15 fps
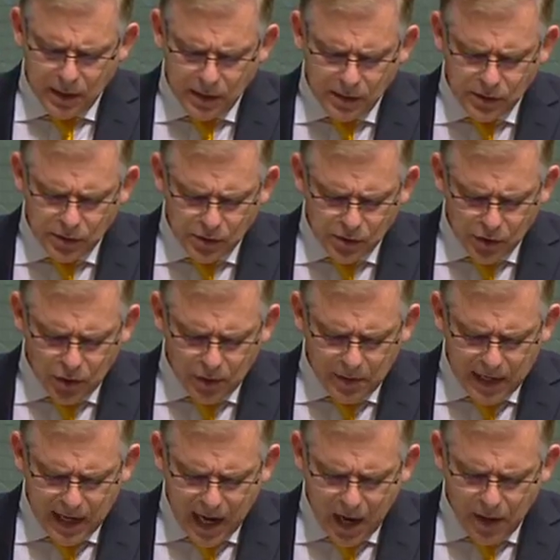is concerned
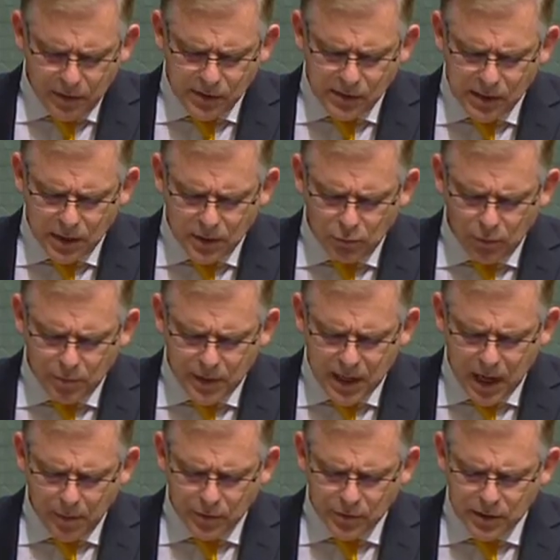about how the centre will be
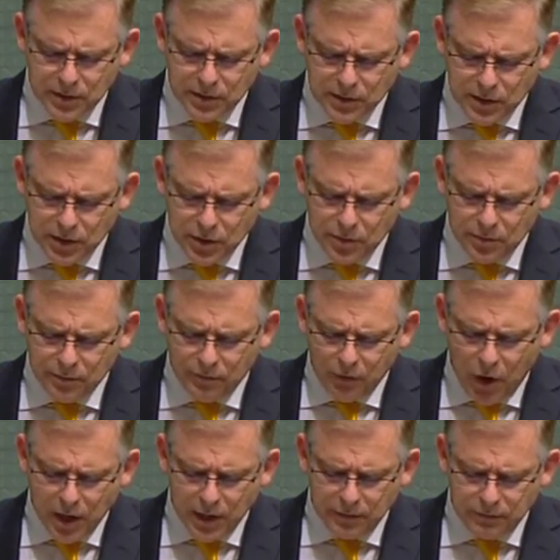able to continue to
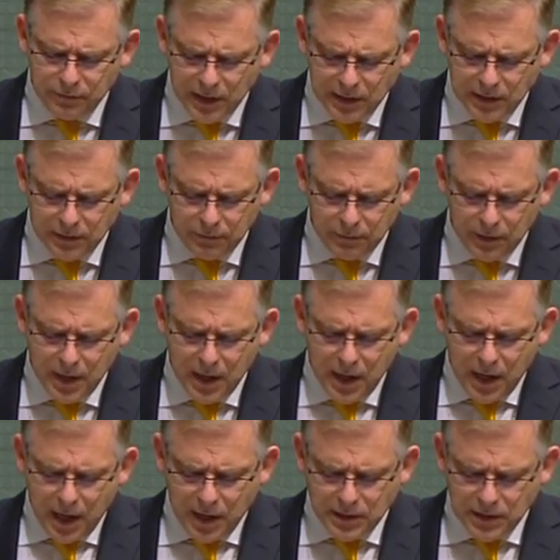provide an effective
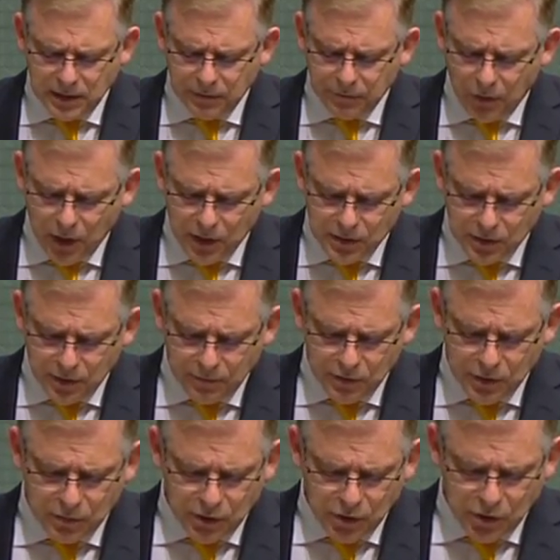and dignified service
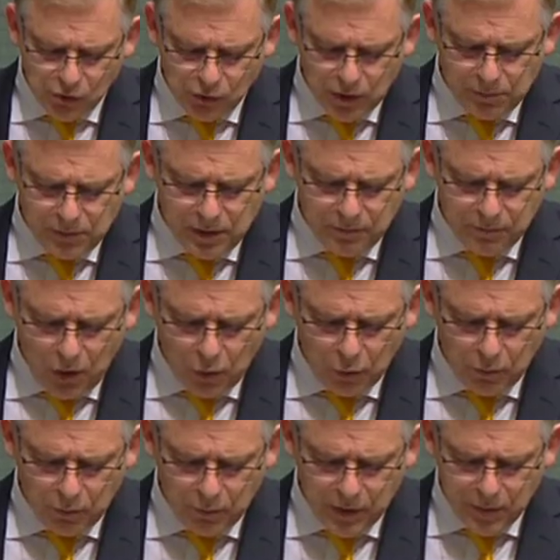to extremely
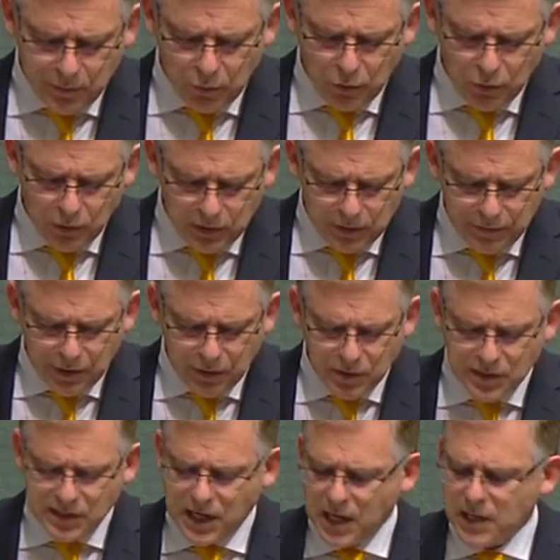vulnerable people who live under
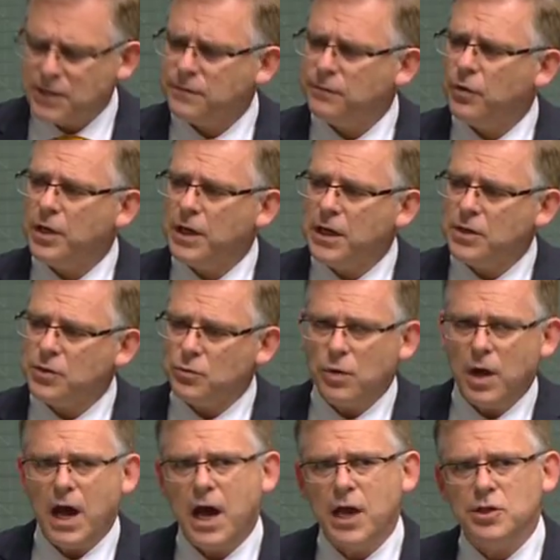intense financial
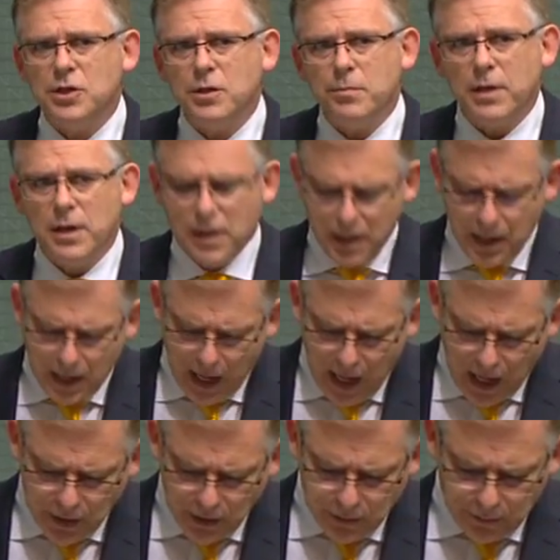hardship
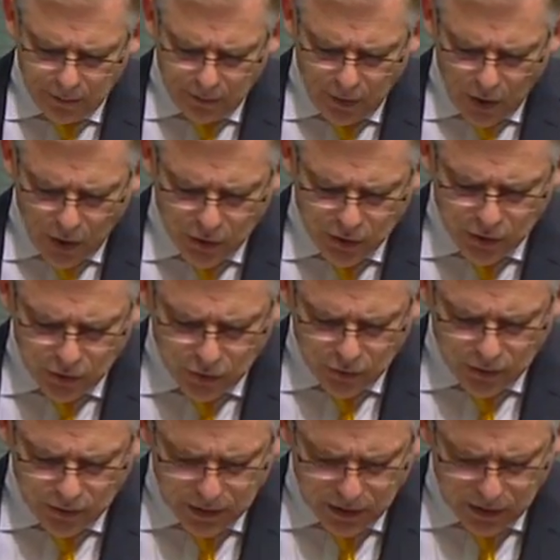under the proposed new
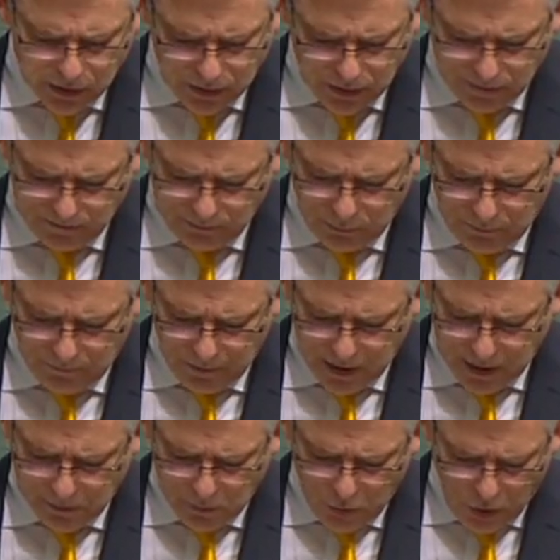conditions, or the
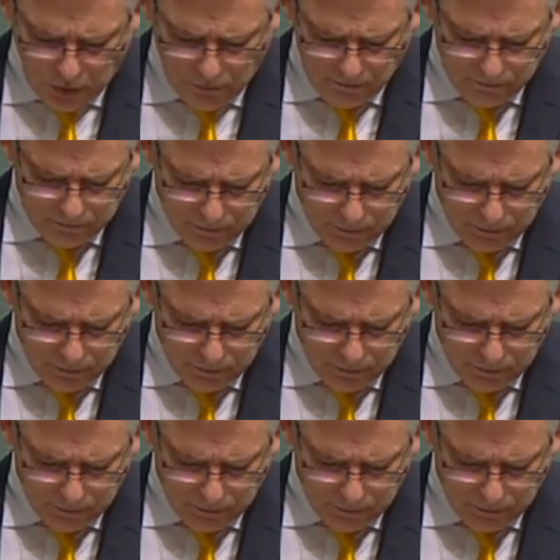funding model.